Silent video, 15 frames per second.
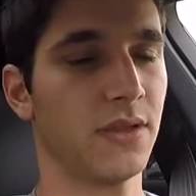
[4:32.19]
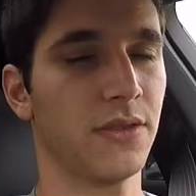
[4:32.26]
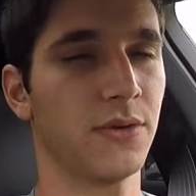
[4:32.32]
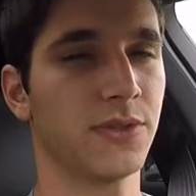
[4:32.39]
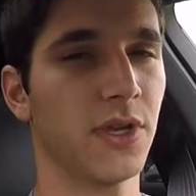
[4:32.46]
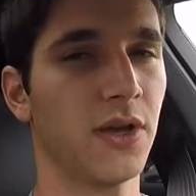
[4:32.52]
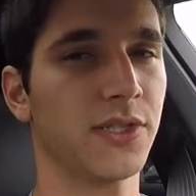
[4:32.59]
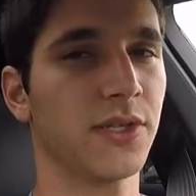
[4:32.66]

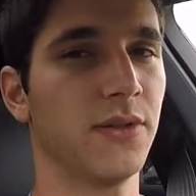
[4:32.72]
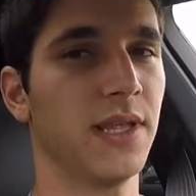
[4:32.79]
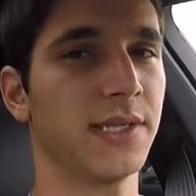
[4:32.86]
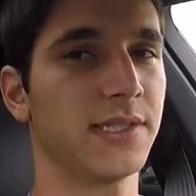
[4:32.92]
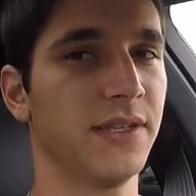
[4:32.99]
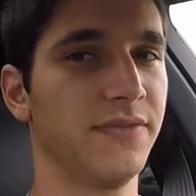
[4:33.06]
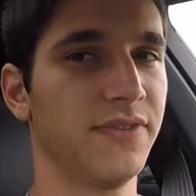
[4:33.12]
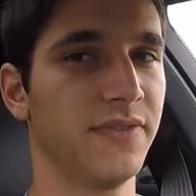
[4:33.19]
There's also less
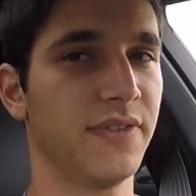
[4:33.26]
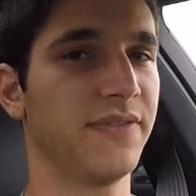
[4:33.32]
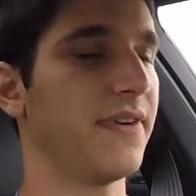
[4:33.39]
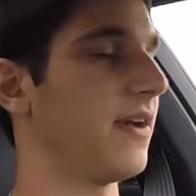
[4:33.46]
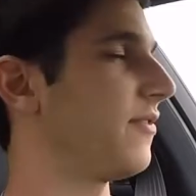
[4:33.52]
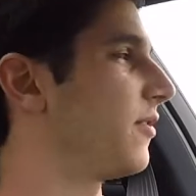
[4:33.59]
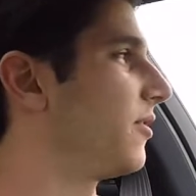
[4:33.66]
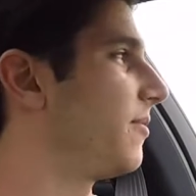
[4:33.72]
than
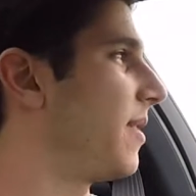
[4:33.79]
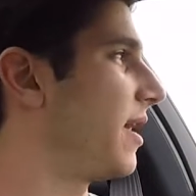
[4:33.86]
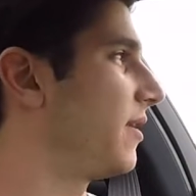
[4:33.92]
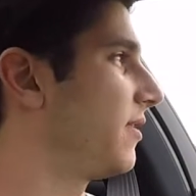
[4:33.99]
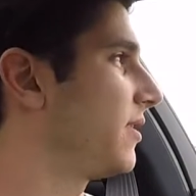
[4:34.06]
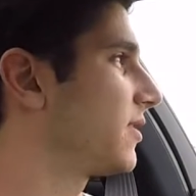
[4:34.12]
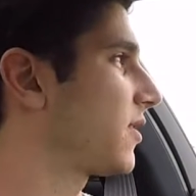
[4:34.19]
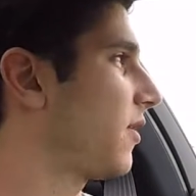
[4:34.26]
5,500 made
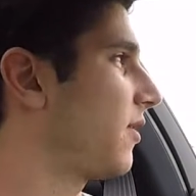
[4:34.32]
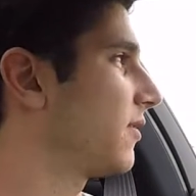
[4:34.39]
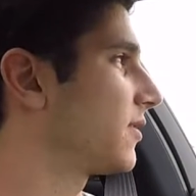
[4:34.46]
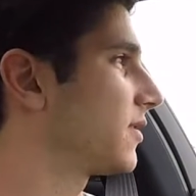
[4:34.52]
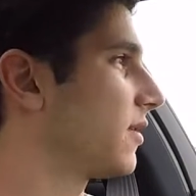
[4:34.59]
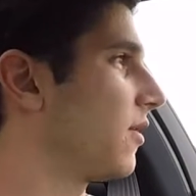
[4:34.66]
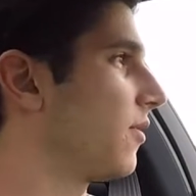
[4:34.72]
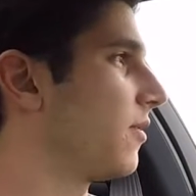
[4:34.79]
of these cars,
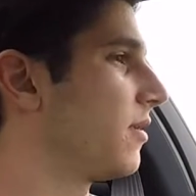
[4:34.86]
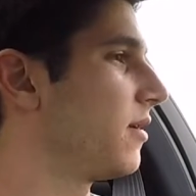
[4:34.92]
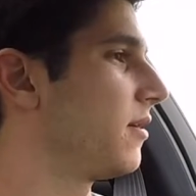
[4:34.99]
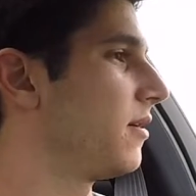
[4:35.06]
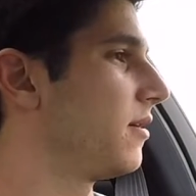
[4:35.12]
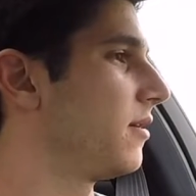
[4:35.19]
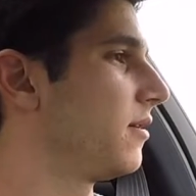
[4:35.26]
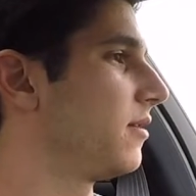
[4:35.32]
so
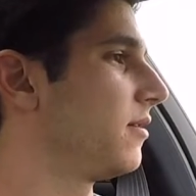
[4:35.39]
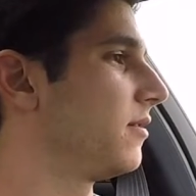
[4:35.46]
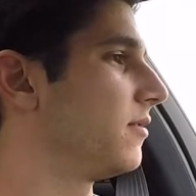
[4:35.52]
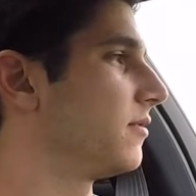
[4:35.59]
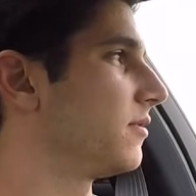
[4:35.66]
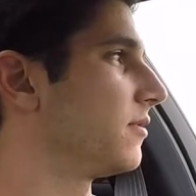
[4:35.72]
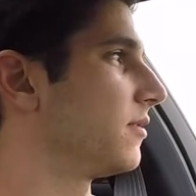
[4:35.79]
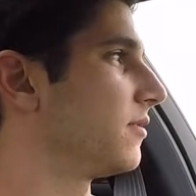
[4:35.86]

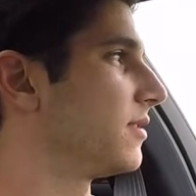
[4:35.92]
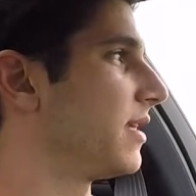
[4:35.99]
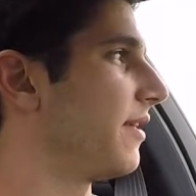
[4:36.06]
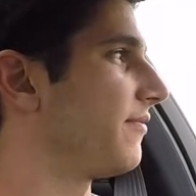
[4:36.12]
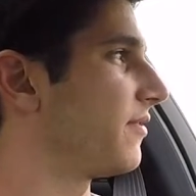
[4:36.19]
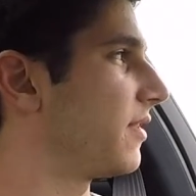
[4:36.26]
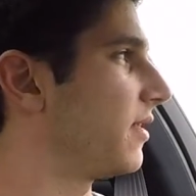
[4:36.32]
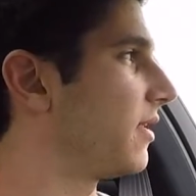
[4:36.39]
they're
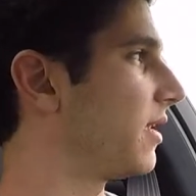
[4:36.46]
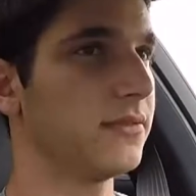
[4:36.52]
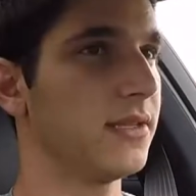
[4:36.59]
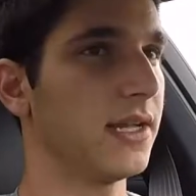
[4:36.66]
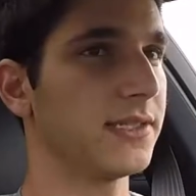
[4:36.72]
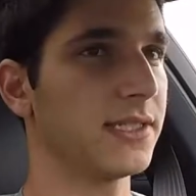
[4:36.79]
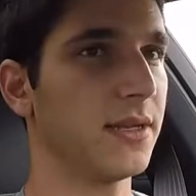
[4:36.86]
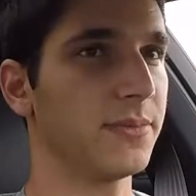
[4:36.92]
definitely
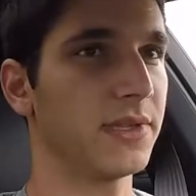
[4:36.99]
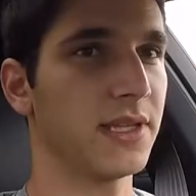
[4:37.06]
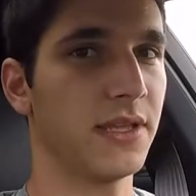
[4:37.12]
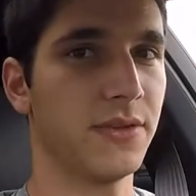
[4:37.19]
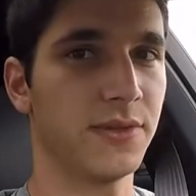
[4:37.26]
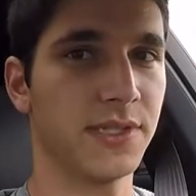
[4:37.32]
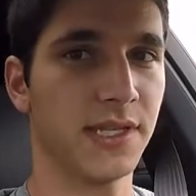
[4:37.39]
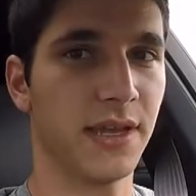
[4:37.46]
not something that
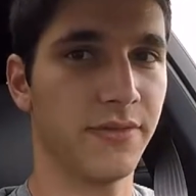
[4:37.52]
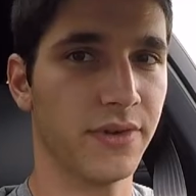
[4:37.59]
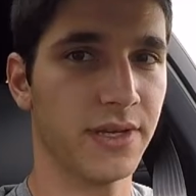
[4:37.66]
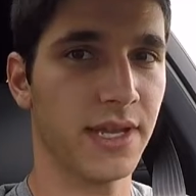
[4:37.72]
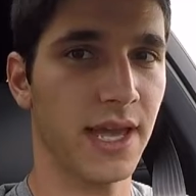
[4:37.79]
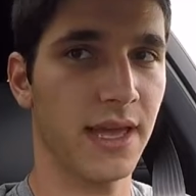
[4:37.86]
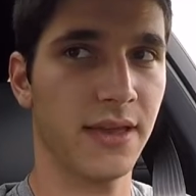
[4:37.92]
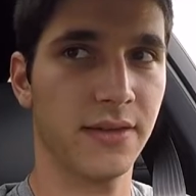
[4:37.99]
you see every
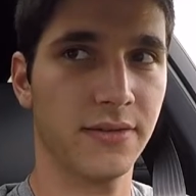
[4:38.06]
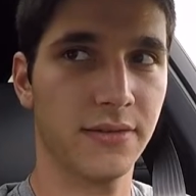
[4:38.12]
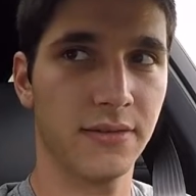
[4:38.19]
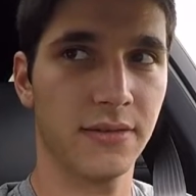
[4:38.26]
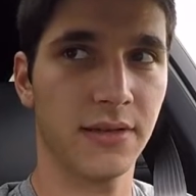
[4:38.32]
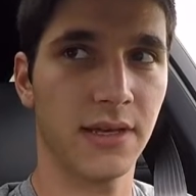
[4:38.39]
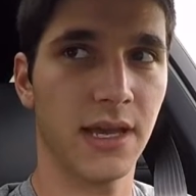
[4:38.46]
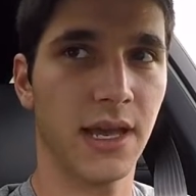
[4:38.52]
day,
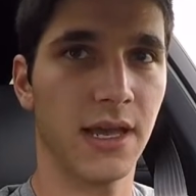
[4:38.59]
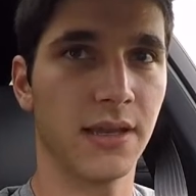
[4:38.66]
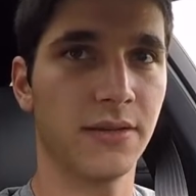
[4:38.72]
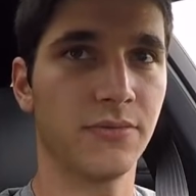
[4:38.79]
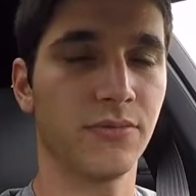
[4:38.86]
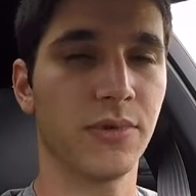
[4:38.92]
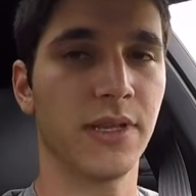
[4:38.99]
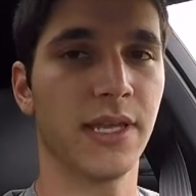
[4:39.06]
and
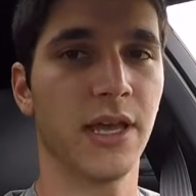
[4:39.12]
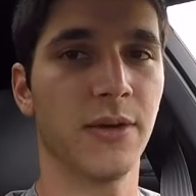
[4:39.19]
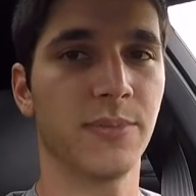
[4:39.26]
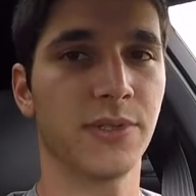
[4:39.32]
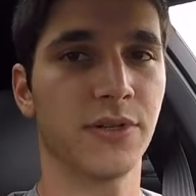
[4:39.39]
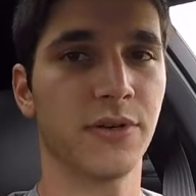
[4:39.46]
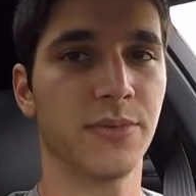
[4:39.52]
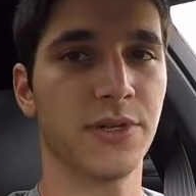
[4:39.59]
really
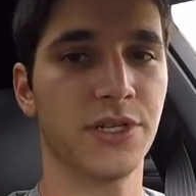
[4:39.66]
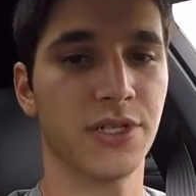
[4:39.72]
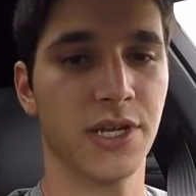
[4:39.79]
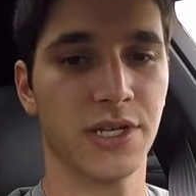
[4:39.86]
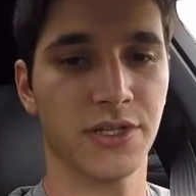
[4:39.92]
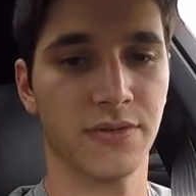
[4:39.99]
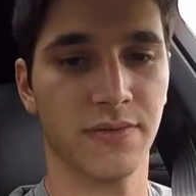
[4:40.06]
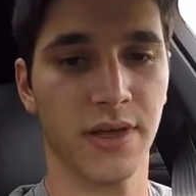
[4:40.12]
helps their
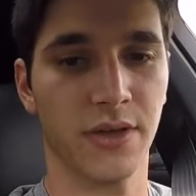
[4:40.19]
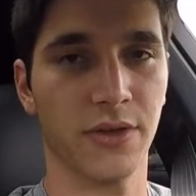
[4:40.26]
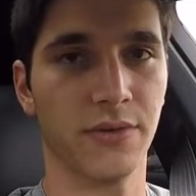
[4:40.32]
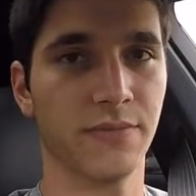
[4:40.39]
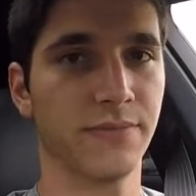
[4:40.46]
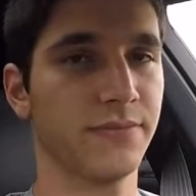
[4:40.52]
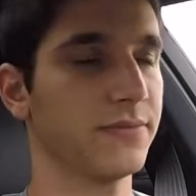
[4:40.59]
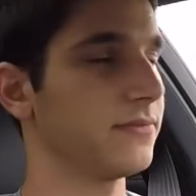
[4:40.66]
appreciation value.
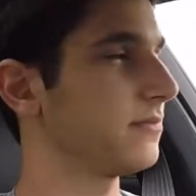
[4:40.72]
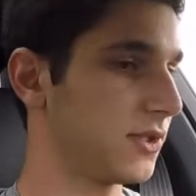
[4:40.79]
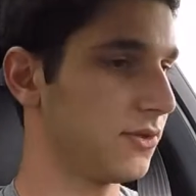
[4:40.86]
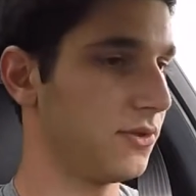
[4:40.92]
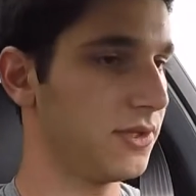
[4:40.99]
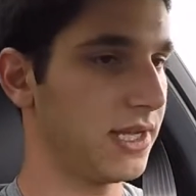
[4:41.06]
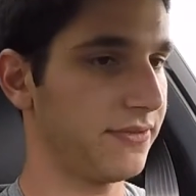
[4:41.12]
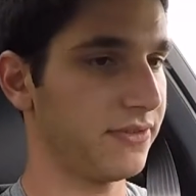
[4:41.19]
So
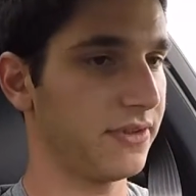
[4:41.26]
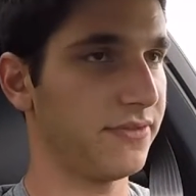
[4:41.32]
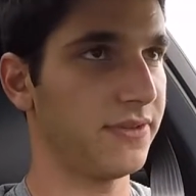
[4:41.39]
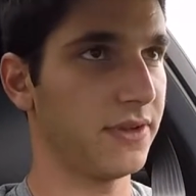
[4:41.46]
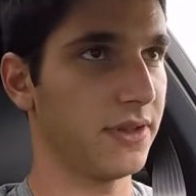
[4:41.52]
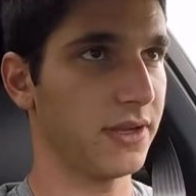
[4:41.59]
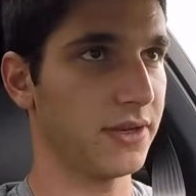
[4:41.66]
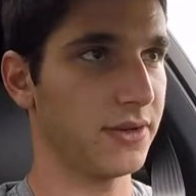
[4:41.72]
you definitely
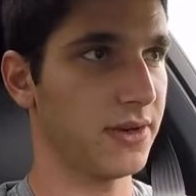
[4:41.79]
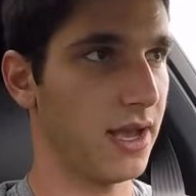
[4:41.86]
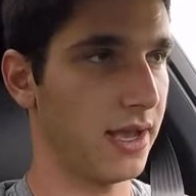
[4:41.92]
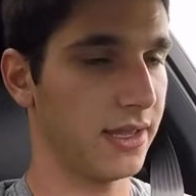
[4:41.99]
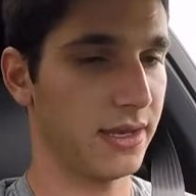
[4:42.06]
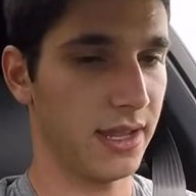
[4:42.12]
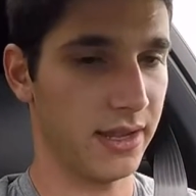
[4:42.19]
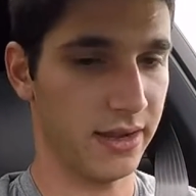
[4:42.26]
feel like you're not
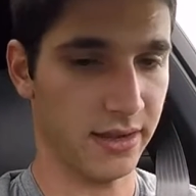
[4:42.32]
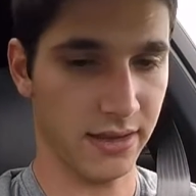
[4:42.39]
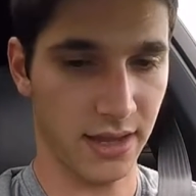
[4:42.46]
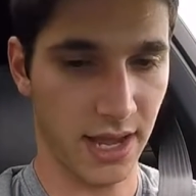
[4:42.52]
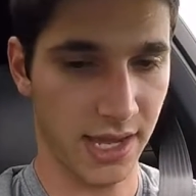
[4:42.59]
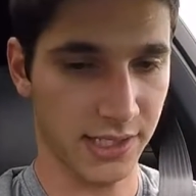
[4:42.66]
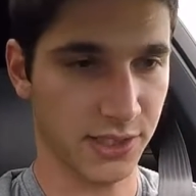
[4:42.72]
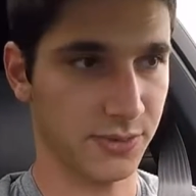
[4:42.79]
in a
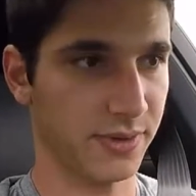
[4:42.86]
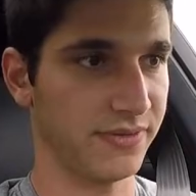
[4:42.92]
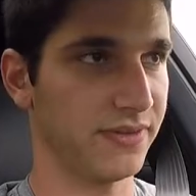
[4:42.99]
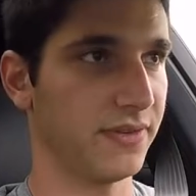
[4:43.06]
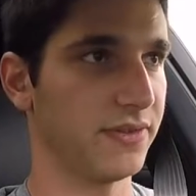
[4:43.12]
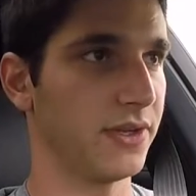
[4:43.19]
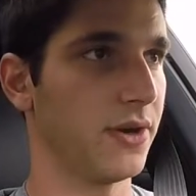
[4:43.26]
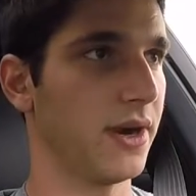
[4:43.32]

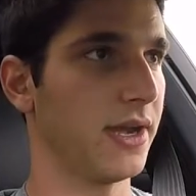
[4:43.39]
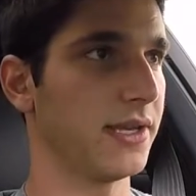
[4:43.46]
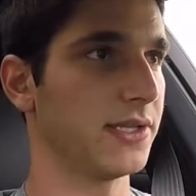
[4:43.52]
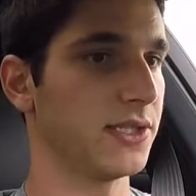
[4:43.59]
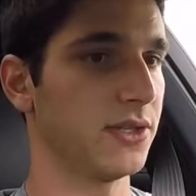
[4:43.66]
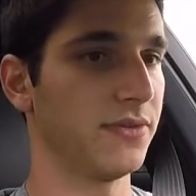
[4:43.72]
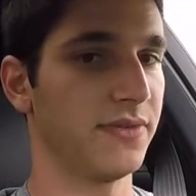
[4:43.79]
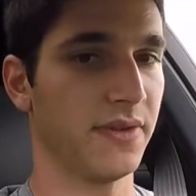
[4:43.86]
IS350 or
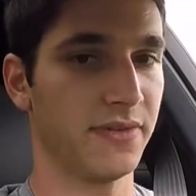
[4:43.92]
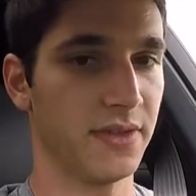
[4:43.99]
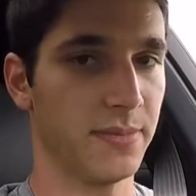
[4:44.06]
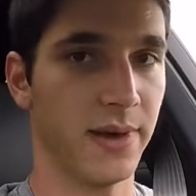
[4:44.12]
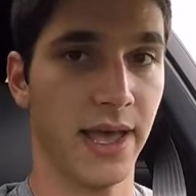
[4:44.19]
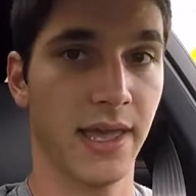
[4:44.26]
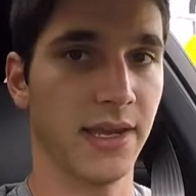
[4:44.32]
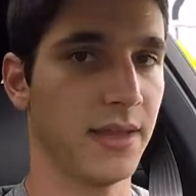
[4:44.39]
IS250
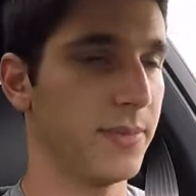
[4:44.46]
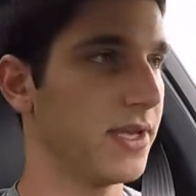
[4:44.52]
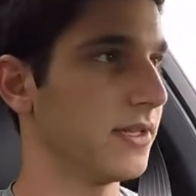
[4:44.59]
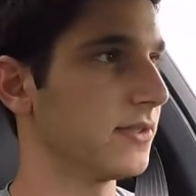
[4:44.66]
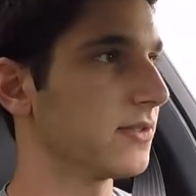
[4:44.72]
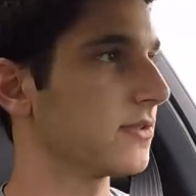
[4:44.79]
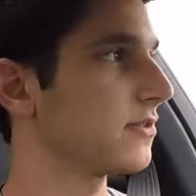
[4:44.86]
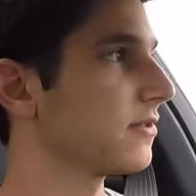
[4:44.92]
by any
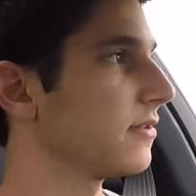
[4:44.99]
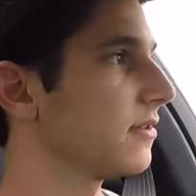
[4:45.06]
means.